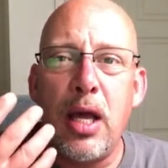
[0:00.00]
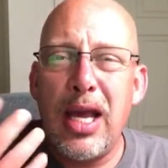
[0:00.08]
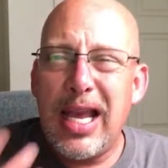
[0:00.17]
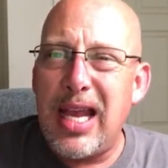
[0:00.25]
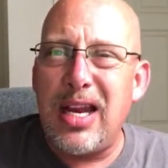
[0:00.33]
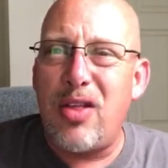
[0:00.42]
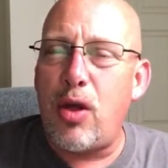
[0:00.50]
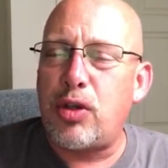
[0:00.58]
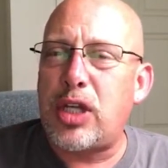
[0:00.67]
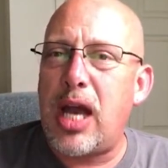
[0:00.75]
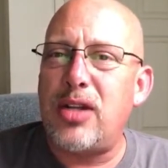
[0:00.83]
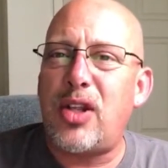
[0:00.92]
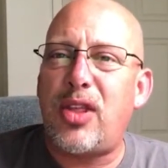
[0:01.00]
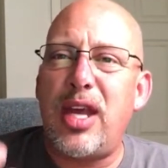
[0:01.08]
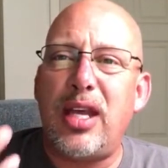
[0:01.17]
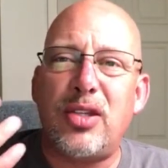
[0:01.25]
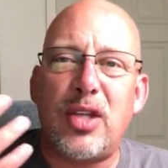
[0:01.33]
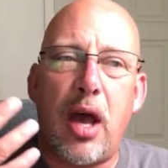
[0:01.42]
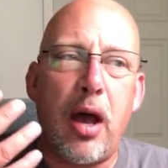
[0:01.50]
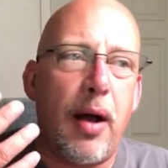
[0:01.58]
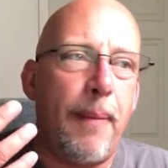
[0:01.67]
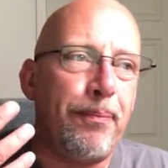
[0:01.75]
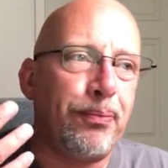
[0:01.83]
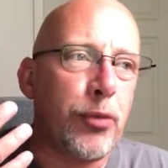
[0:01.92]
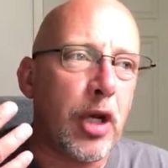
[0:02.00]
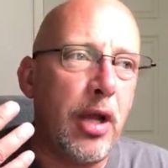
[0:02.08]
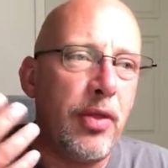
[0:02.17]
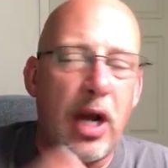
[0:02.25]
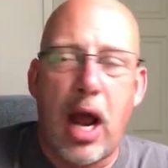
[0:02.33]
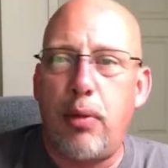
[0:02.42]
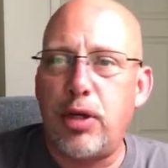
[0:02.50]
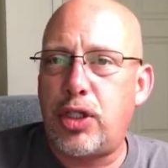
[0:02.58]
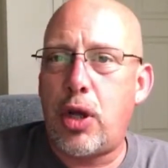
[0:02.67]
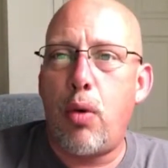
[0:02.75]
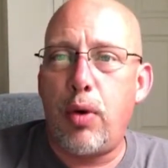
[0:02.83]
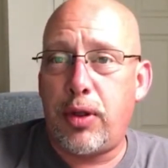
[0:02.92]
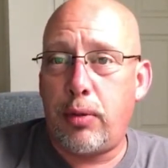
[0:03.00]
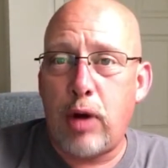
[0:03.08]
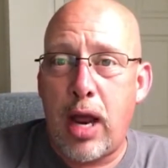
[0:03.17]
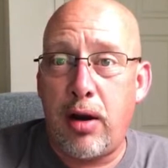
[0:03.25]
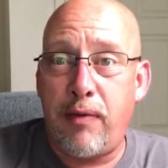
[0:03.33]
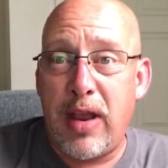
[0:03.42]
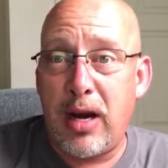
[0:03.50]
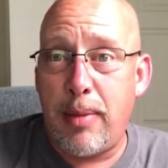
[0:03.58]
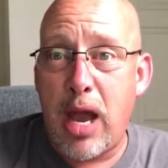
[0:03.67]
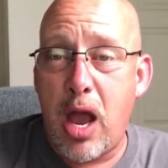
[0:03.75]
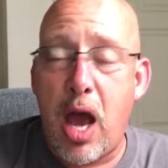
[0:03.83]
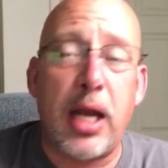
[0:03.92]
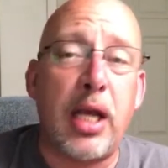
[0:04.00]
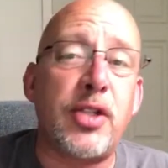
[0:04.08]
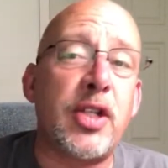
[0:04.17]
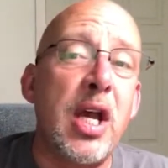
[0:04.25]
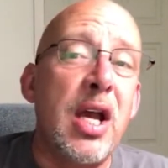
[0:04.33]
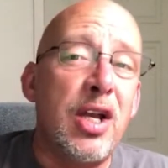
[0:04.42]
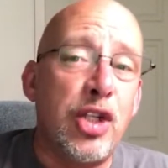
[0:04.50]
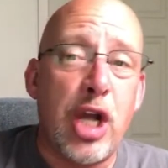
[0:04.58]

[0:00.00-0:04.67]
any of those kinds of things, um, then I would go with a round of antibiotics.